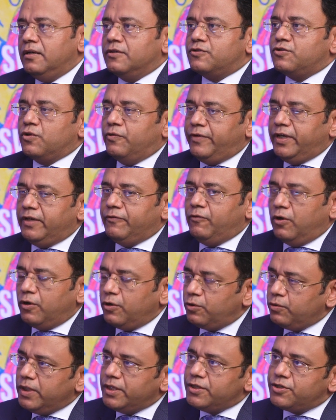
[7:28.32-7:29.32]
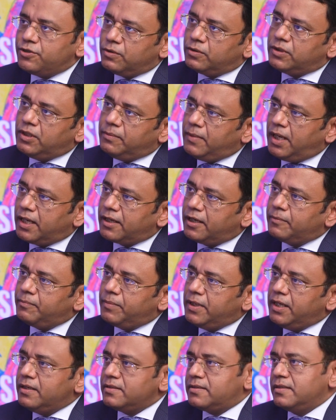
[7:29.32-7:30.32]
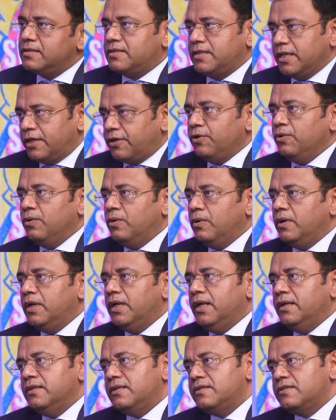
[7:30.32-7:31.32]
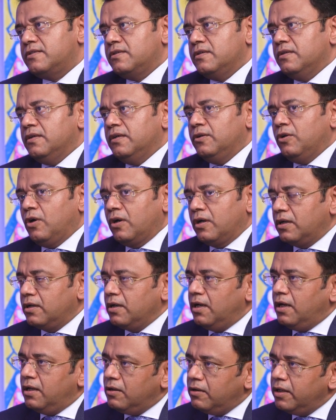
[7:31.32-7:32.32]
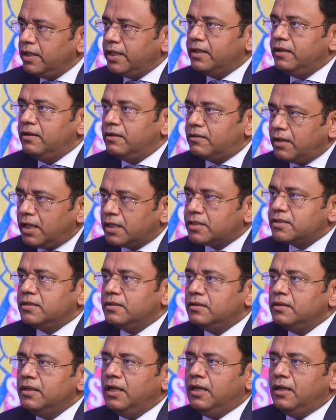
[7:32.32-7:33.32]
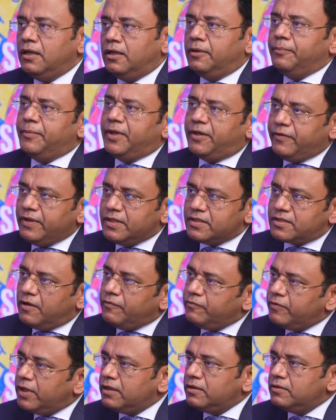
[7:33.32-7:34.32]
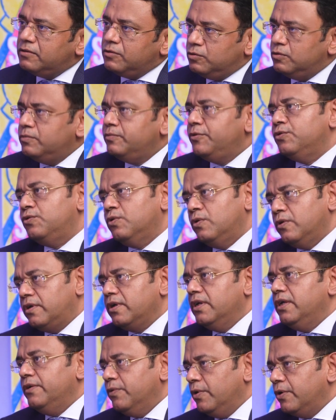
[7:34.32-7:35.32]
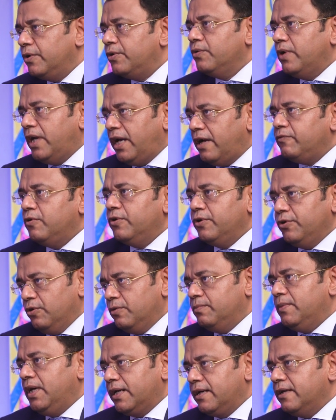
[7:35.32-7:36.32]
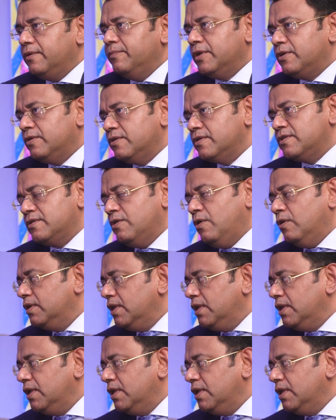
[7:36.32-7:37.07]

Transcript: So we want to ensure the marketplace is secured and it's not allowing interaction between someone whom you don't really want to have on your market, because